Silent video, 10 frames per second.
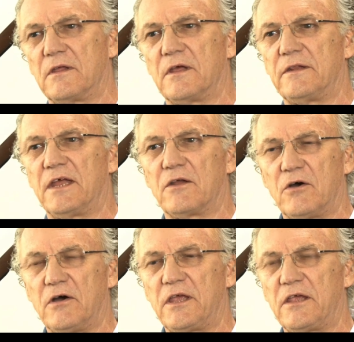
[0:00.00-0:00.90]
and that
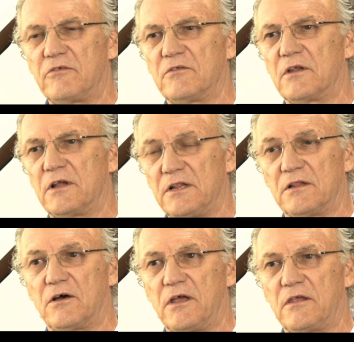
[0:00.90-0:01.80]
I is not a little
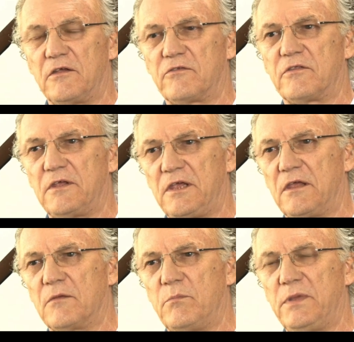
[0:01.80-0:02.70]
I, it's the
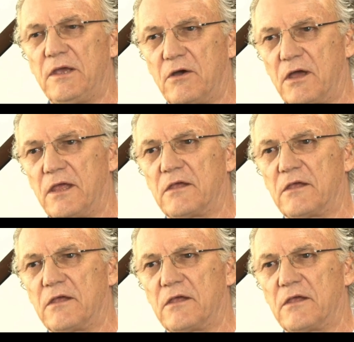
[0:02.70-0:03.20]
big I,